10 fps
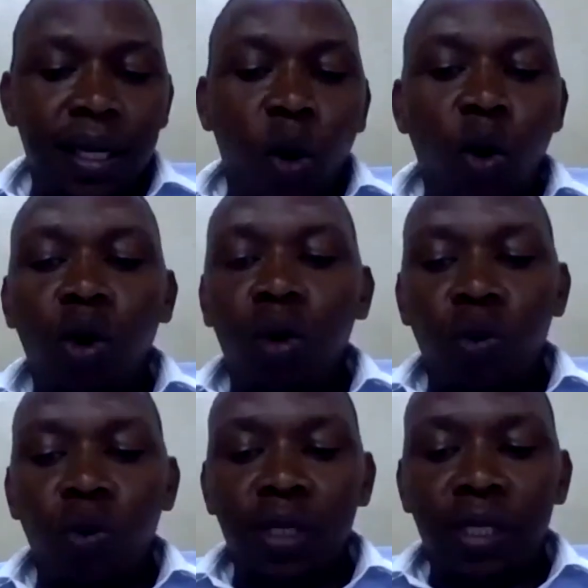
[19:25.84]
or
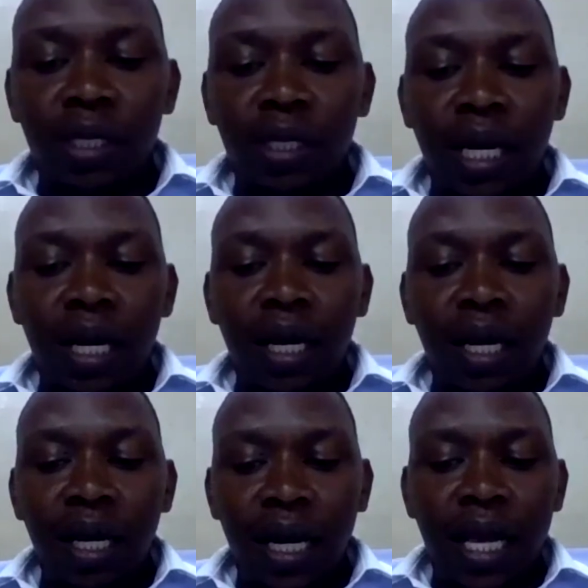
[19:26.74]
was
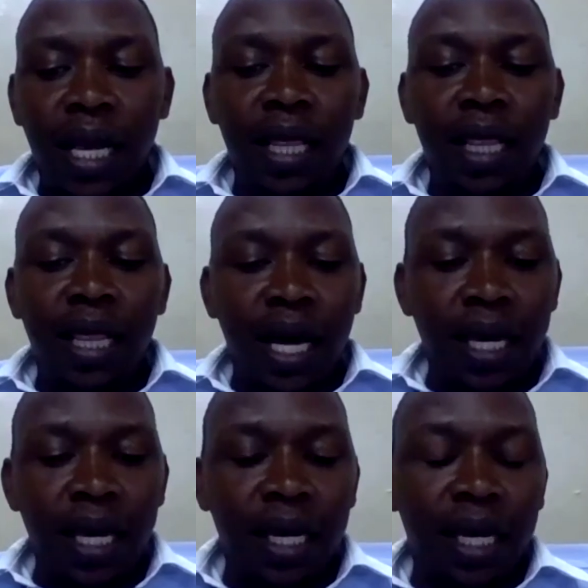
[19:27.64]
neither
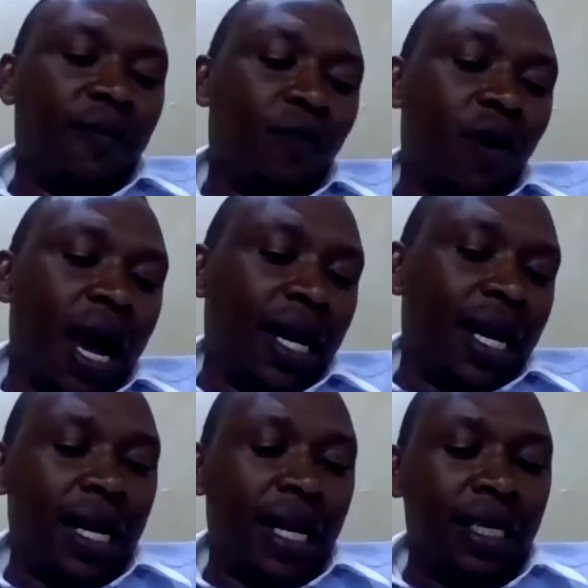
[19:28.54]
in Kenya for
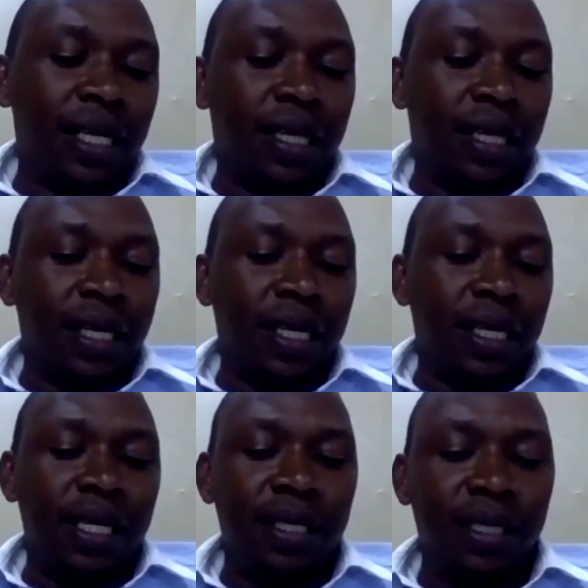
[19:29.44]
183
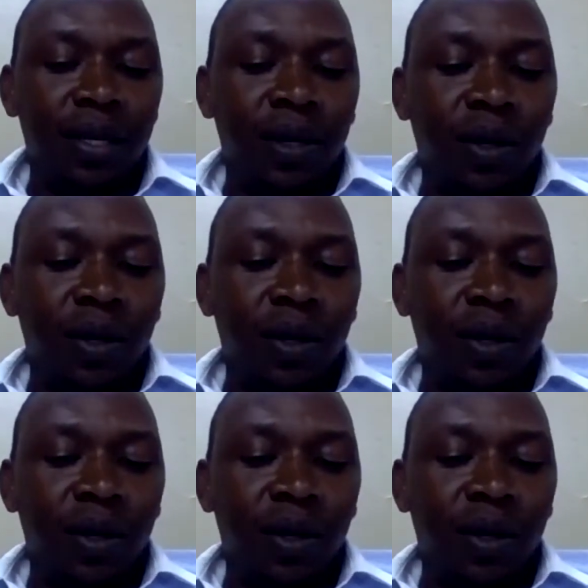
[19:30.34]
days,